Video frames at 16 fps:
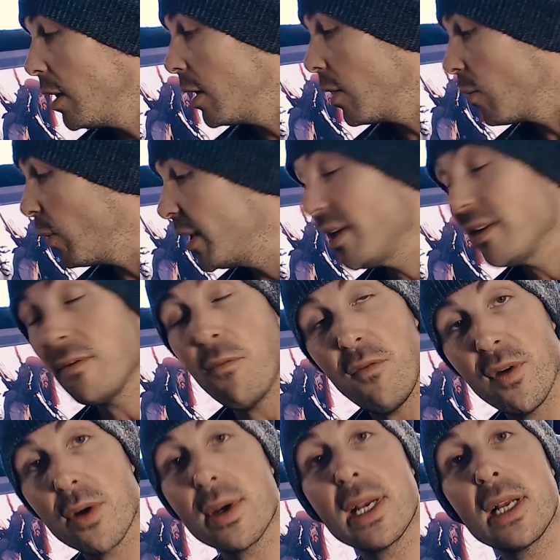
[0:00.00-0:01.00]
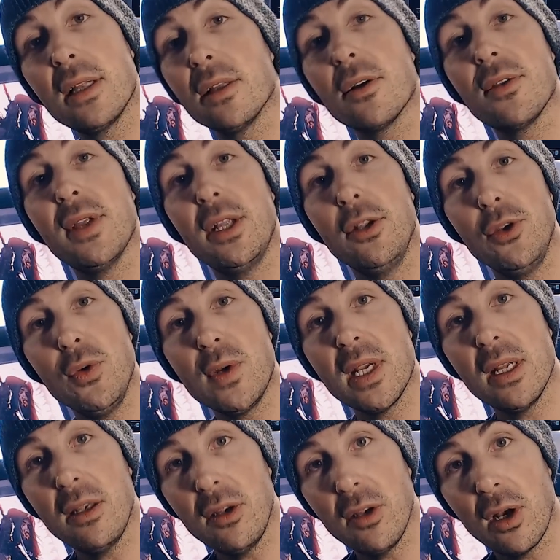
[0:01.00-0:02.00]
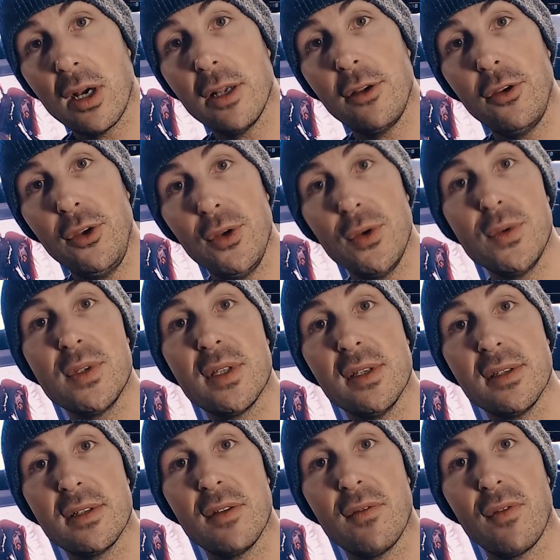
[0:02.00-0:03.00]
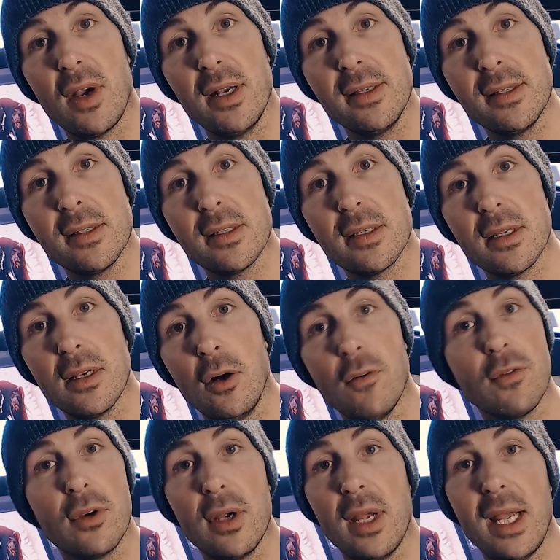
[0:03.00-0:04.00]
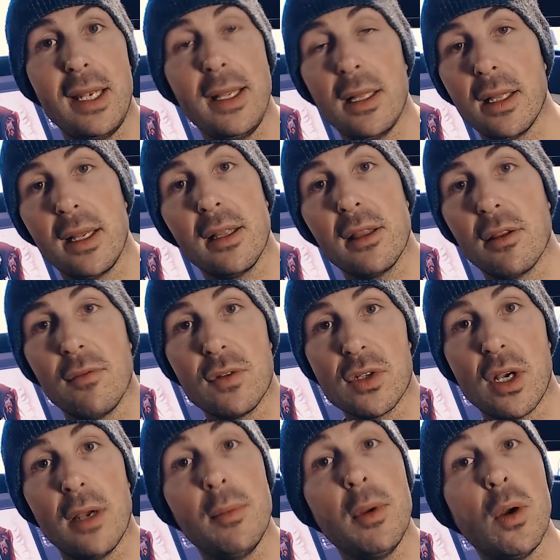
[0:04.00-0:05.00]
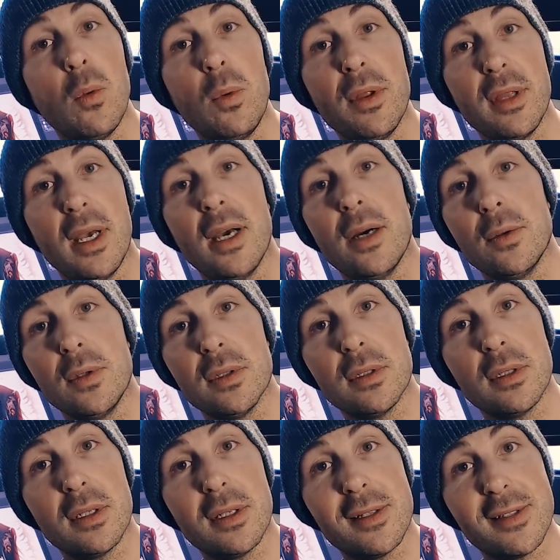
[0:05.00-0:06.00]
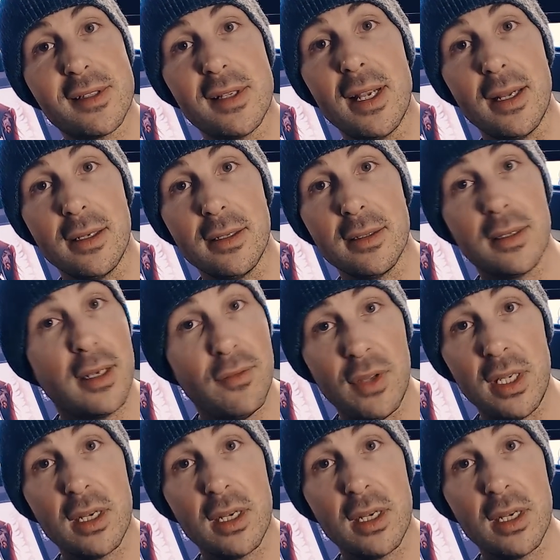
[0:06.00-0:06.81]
when it's very clear that you cannot use this device over any length of time without a stand of any